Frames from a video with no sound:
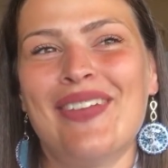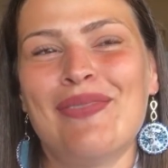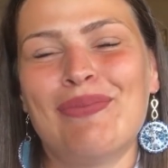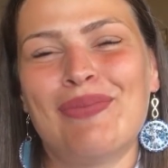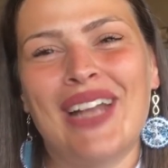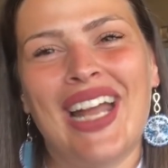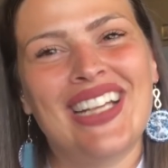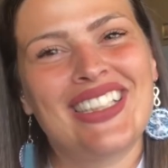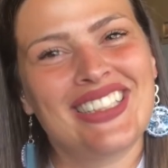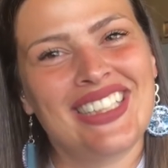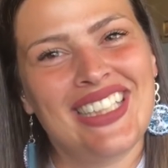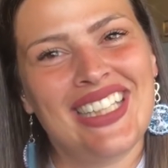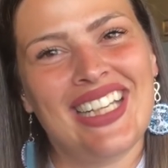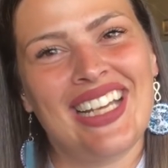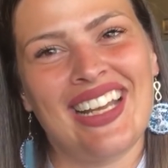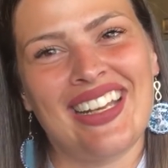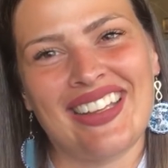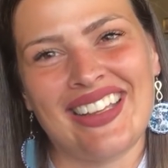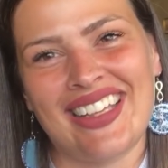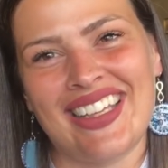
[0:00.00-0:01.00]
But actually he
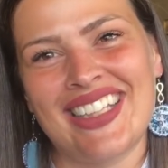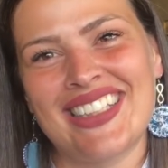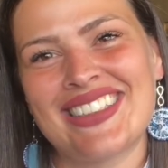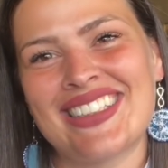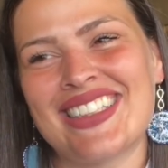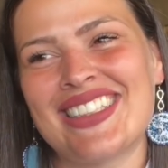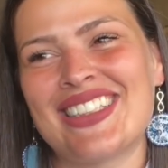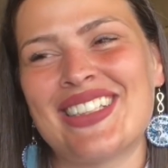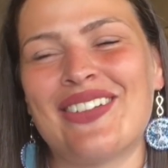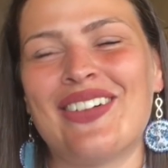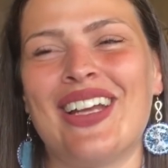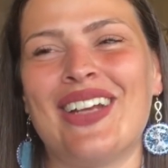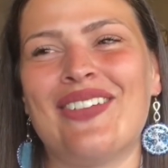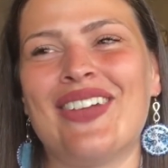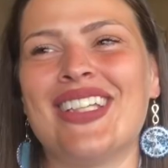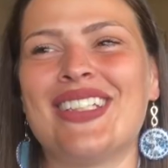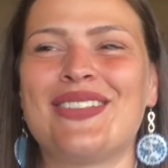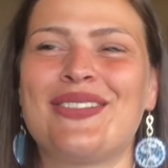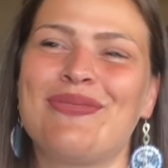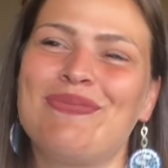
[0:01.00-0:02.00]
kind of likes it. So
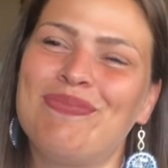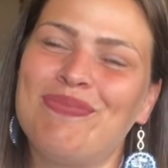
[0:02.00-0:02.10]
anyways,